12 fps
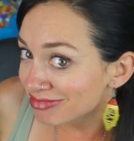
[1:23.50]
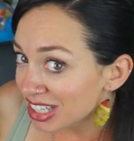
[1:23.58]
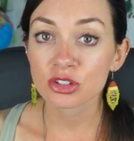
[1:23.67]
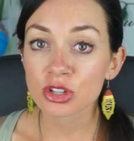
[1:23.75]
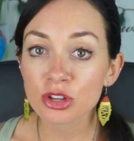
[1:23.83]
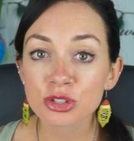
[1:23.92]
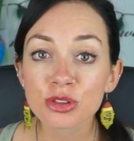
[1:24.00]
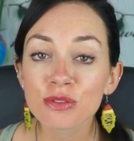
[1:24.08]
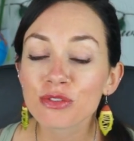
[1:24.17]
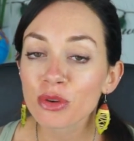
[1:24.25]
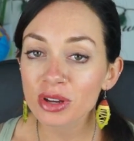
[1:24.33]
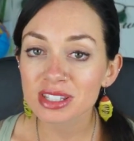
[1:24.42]
There's also
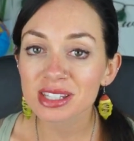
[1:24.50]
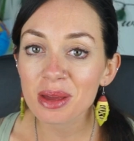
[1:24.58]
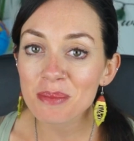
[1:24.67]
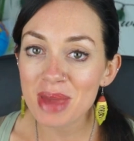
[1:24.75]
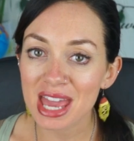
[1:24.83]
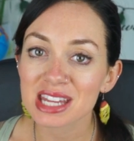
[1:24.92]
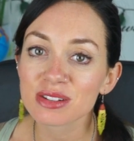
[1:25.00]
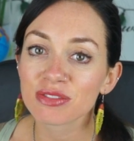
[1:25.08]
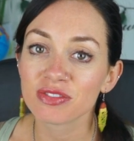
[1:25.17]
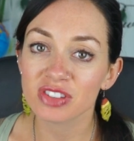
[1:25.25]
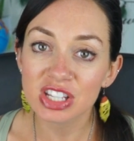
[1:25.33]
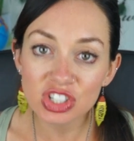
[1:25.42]
the voice command
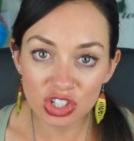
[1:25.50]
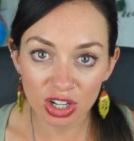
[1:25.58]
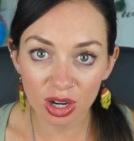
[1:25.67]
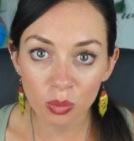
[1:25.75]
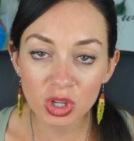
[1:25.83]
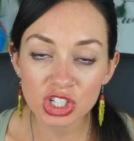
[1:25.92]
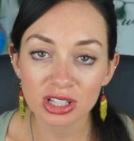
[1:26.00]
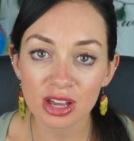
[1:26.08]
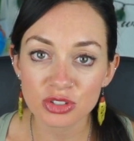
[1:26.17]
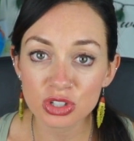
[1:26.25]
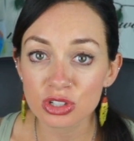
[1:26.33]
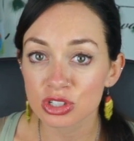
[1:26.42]
feature, which
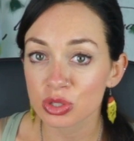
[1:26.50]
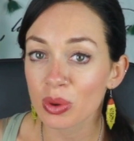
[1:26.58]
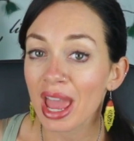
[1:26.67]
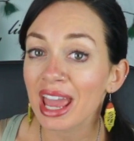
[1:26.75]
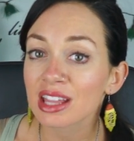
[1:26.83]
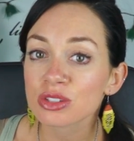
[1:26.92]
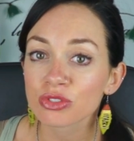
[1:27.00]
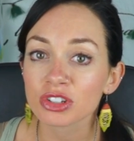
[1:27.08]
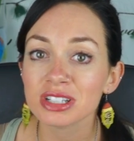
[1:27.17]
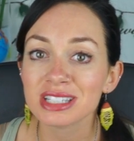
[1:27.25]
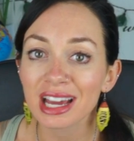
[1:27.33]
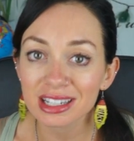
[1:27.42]
allows you to do
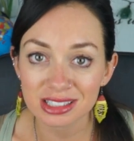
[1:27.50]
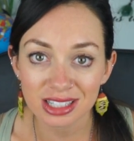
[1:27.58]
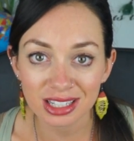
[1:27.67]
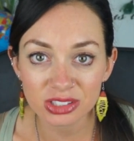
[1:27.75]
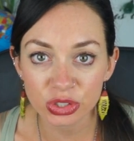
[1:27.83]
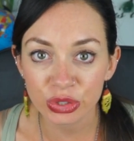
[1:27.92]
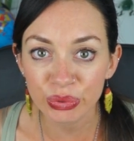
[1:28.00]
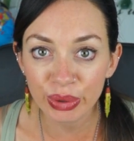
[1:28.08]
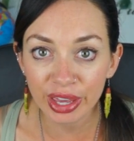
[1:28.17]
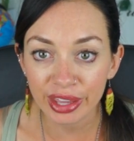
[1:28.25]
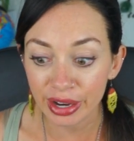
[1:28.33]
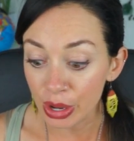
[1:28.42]
hands-free texting, so you
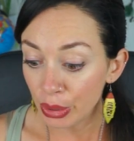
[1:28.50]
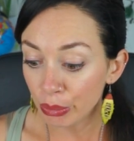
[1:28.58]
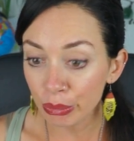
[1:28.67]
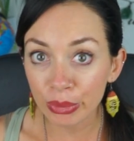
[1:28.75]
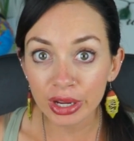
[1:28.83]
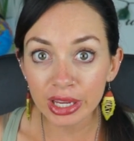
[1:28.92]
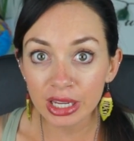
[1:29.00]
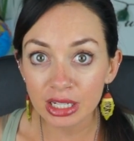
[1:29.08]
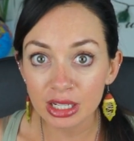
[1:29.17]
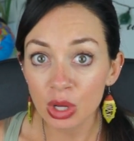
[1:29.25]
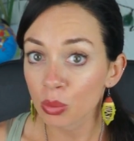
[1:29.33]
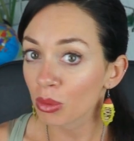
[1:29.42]
can
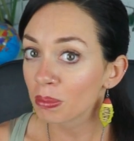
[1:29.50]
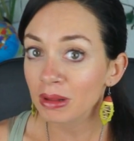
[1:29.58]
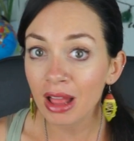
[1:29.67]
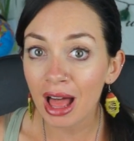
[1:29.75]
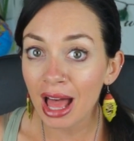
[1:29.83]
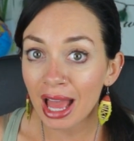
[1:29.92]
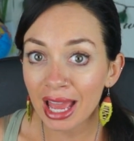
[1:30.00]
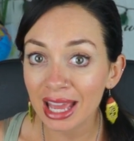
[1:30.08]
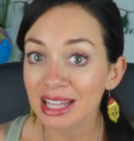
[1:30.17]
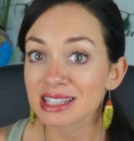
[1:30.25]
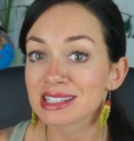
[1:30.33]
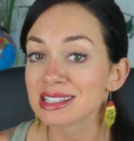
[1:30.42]
read,
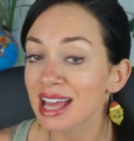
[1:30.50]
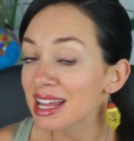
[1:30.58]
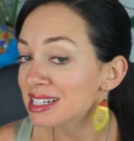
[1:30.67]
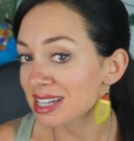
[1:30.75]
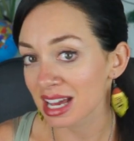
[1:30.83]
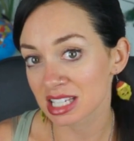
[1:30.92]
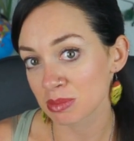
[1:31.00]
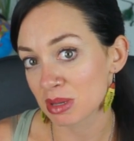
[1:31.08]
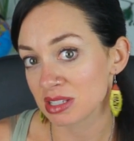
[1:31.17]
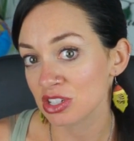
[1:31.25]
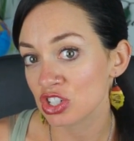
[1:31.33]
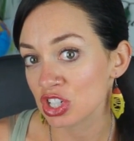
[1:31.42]
reply, and send text
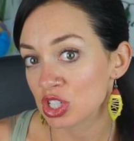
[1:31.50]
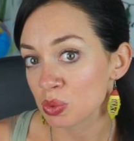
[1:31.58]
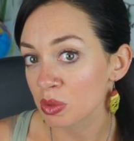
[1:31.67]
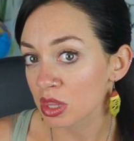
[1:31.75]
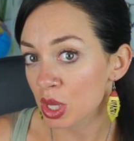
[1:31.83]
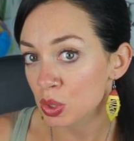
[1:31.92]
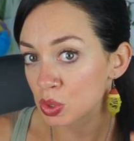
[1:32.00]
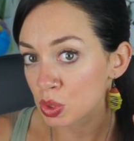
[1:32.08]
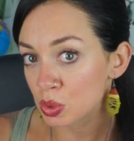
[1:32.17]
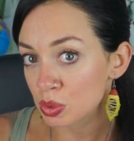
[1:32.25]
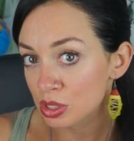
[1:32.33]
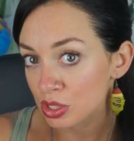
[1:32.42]
messages without
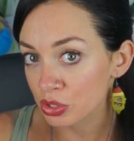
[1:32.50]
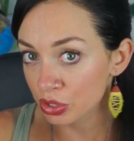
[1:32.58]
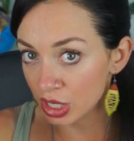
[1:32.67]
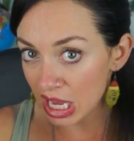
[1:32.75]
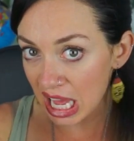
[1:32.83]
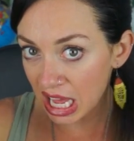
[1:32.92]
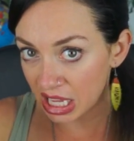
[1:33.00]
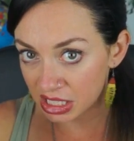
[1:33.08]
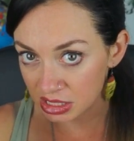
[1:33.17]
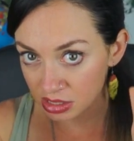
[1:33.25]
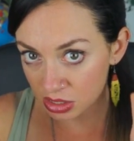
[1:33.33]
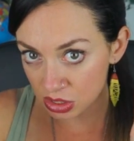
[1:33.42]
using your
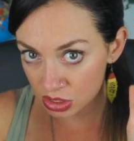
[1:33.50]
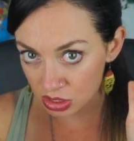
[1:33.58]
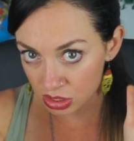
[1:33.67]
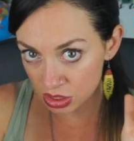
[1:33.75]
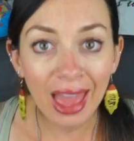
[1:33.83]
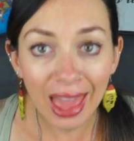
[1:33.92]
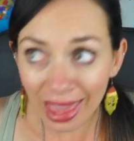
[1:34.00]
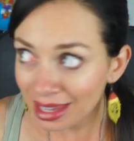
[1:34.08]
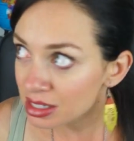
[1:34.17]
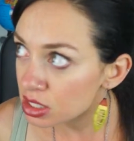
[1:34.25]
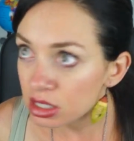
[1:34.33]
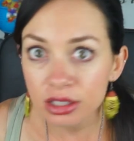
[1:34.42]
hands.
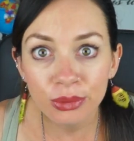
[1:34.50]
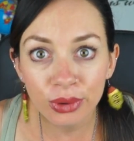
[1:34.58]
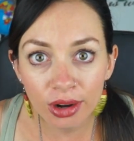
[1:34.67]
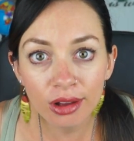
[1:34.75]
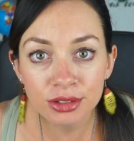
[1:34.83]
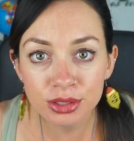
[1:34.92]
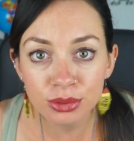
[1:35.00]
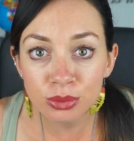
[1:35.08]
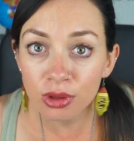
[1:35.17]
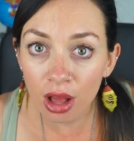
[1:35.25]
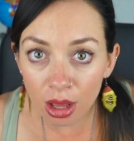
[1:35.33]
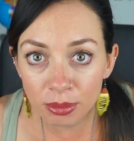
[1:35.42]
And you can also
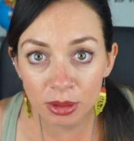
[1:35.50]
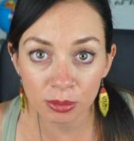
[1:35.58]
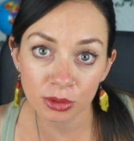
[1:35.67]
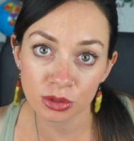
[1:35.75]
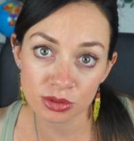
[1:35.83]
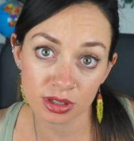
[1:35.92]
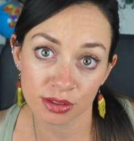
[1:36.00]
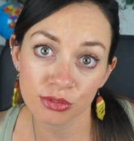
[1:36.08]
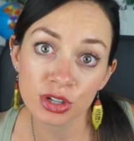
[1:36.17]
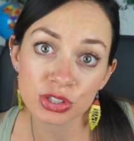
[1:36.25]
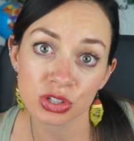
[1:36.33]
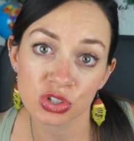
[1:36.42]
call people using the
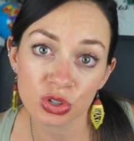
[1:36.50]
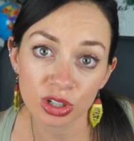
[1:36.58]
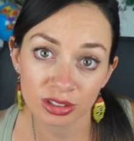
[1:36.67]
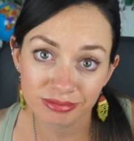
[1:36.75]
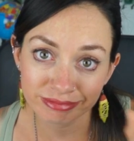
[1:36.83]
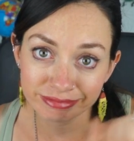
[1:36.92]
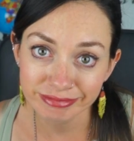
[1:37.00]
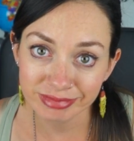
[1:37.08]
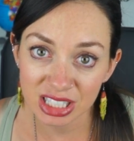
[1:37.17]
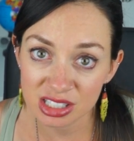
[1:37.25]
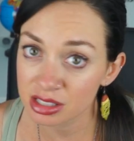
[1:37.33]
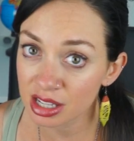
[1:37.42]
voice control.
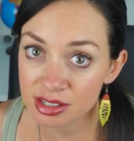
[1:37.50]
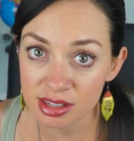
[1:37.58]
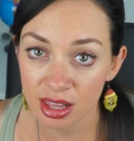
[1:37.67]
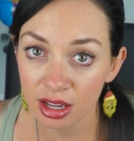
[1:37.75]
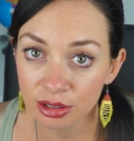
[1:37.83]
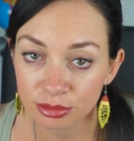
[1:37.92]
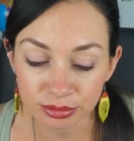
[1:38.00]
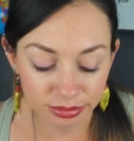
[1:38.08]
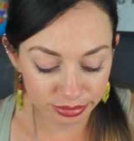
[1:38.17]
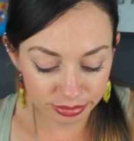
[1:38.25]
Let's test that out.